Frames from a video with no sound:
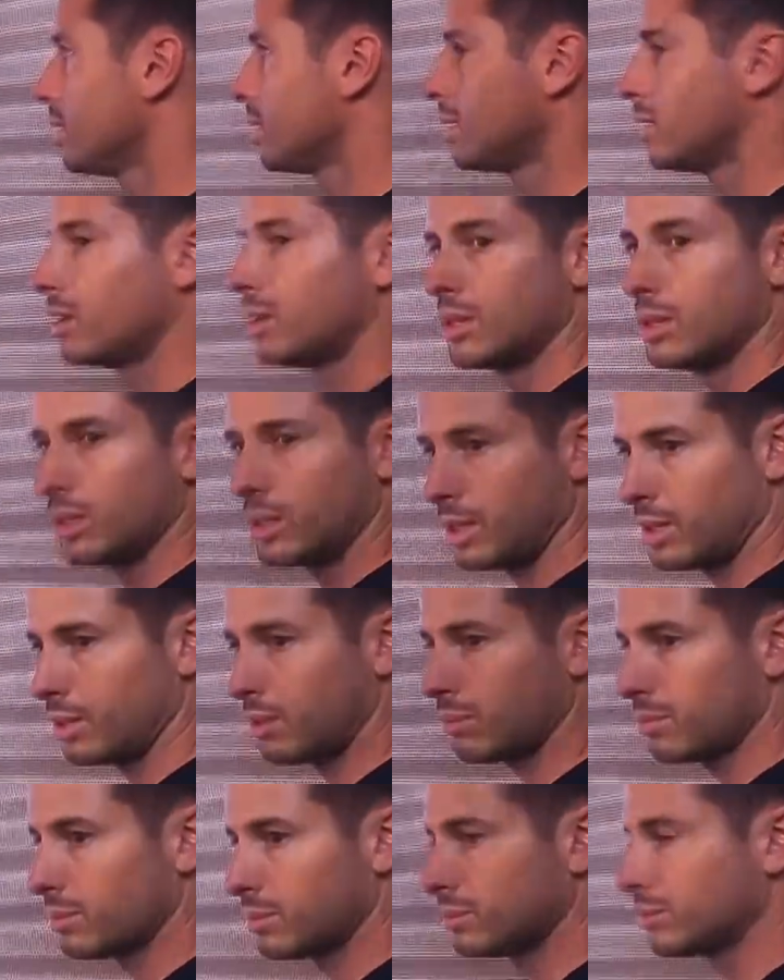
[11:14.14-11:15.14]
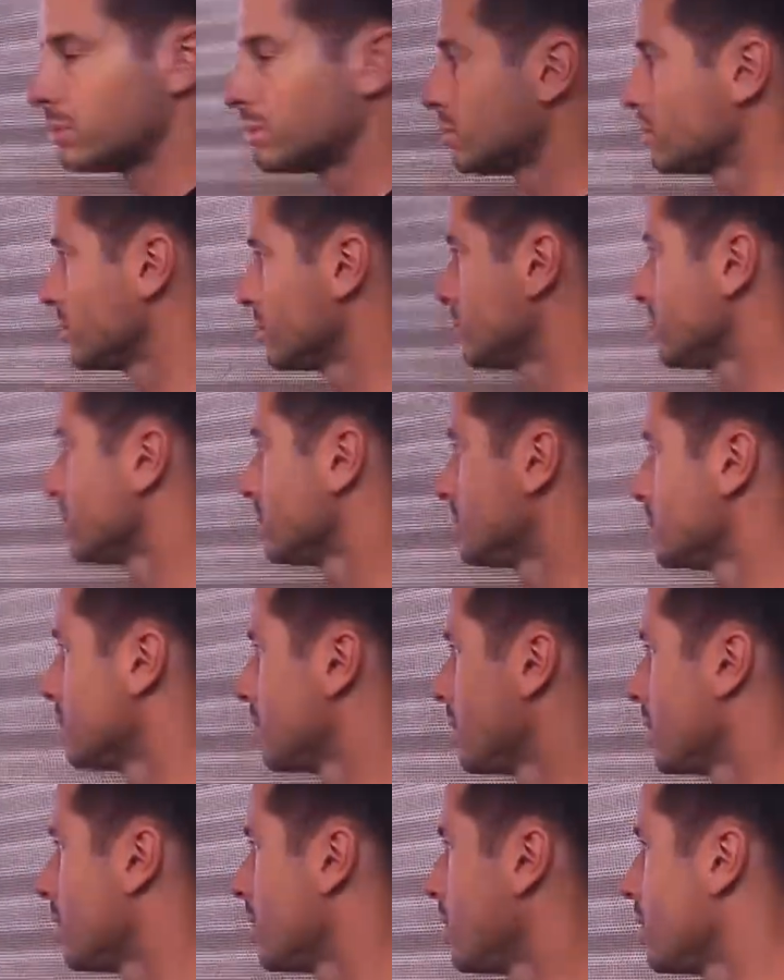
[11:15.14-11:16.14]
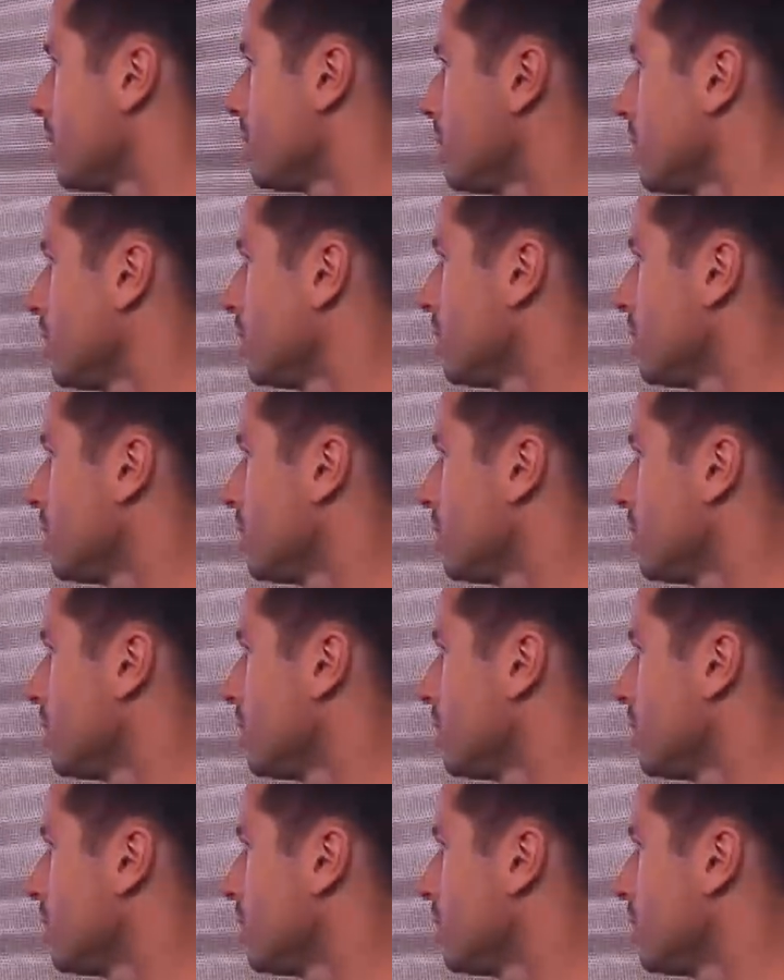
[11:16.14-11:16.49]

we're not used to. And